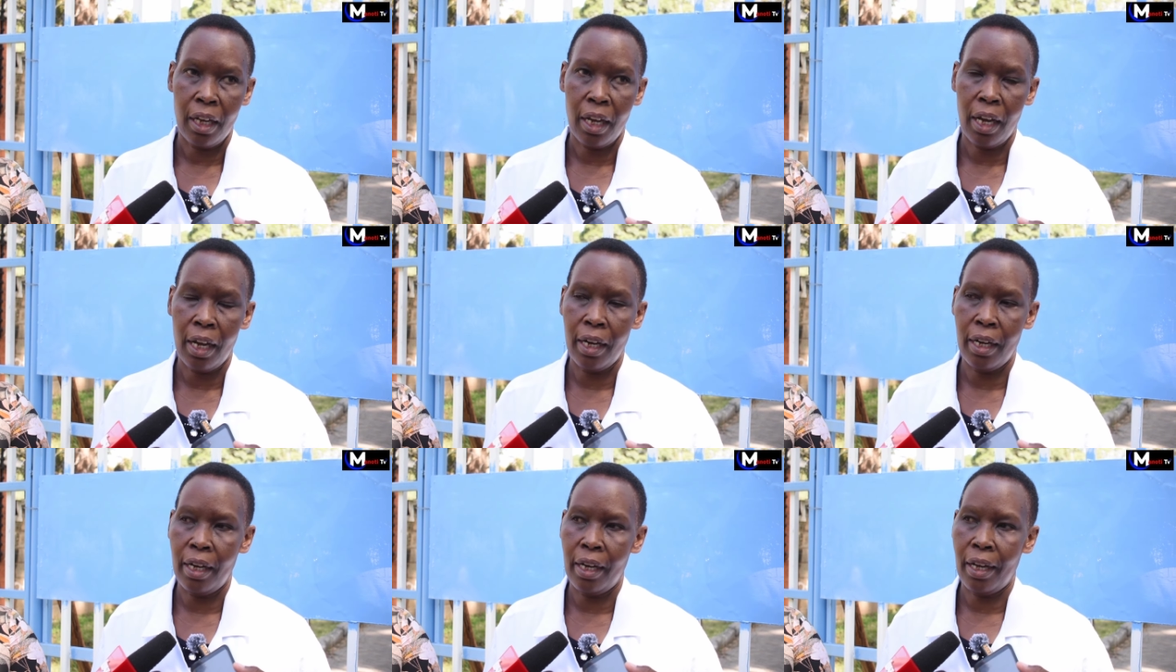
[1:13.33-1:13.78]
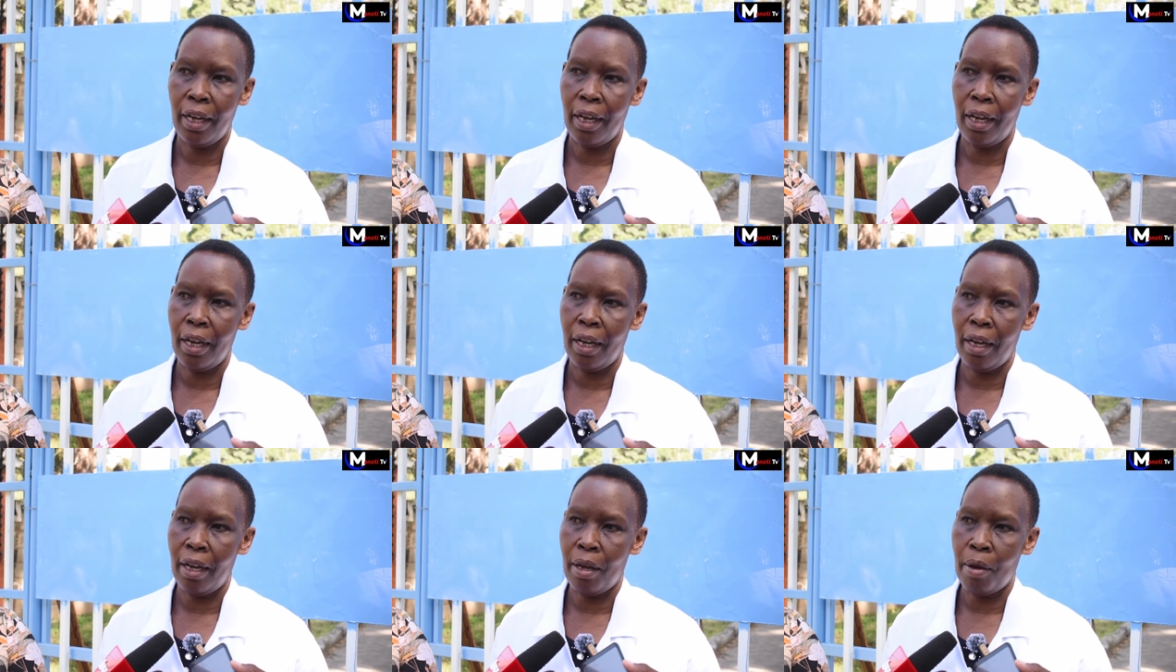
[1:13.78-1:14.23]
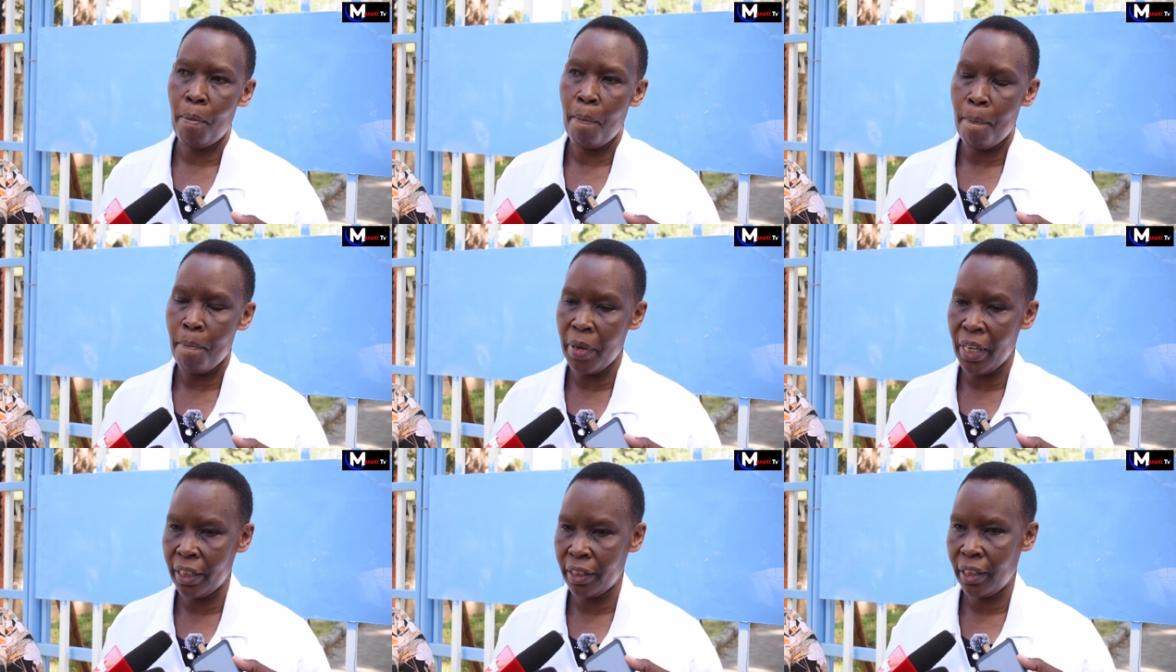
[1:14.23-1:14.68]
And uh,
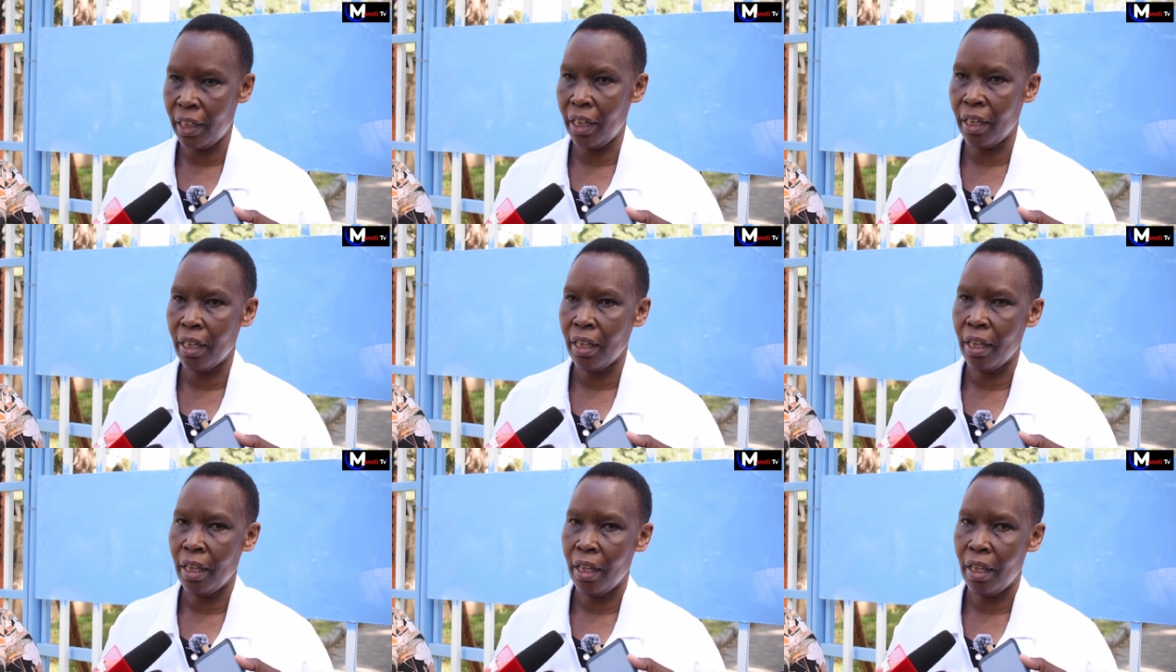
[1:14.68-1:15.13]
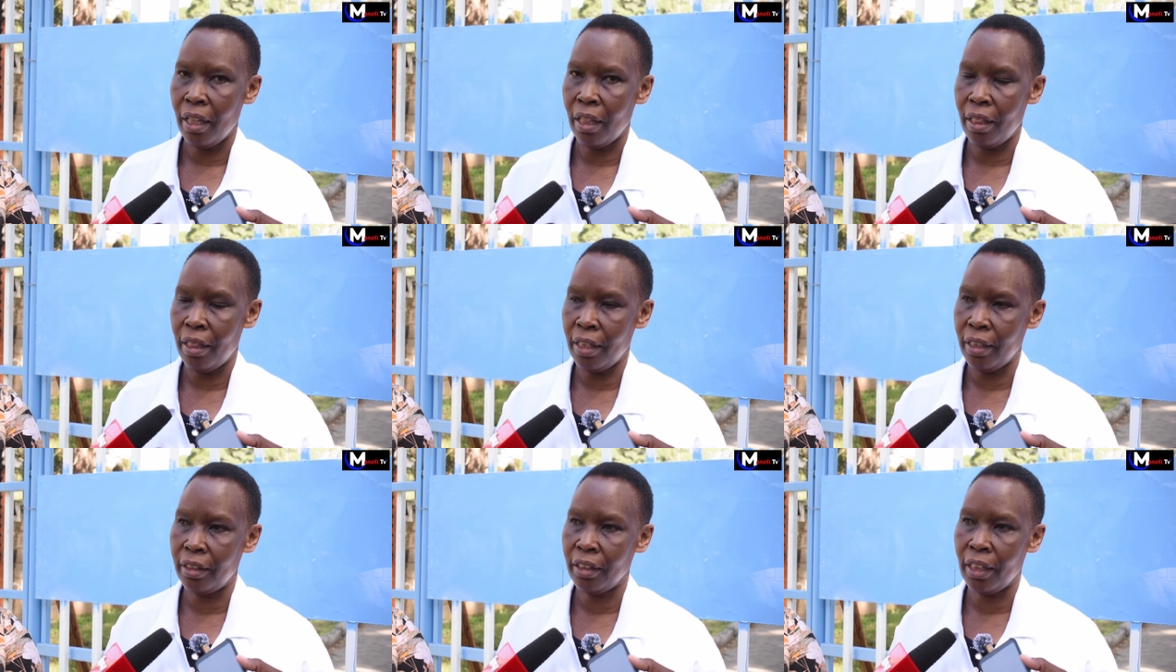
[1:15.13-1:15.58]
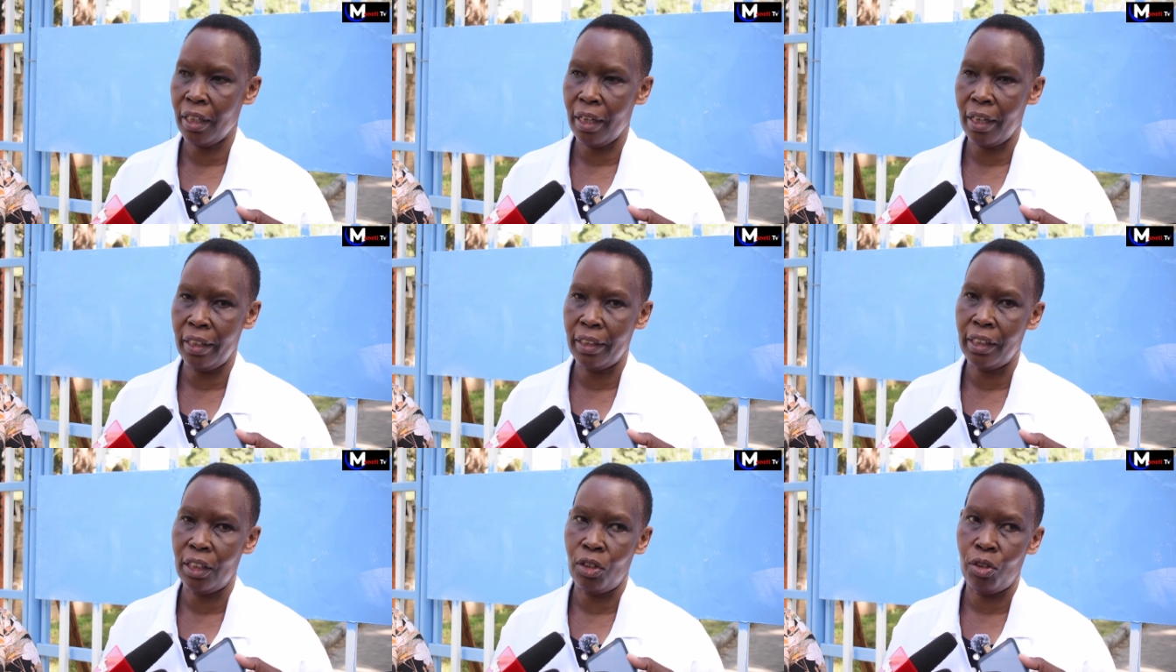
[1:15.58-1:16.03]
missing this
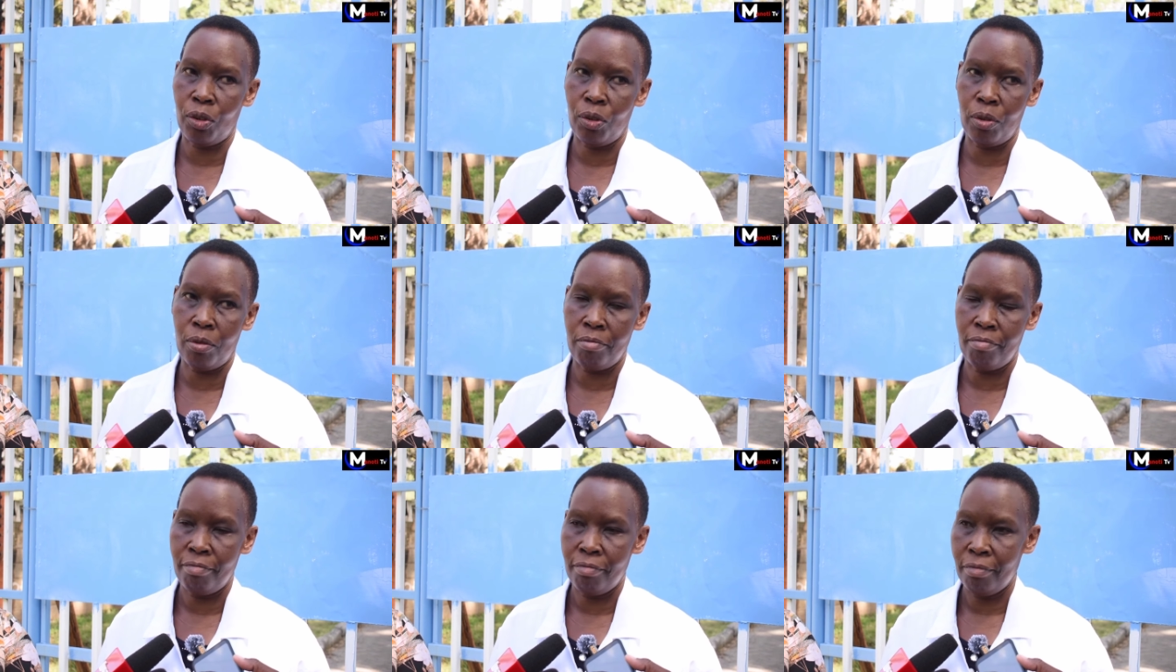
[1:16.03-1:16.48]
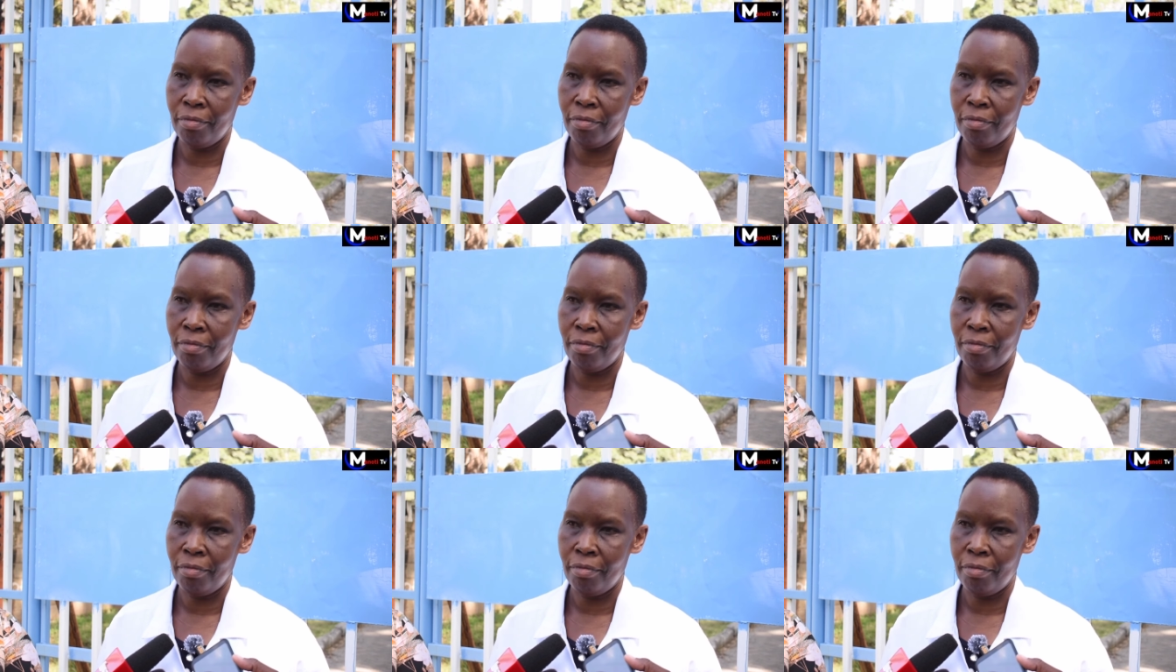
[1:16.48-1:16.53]
critical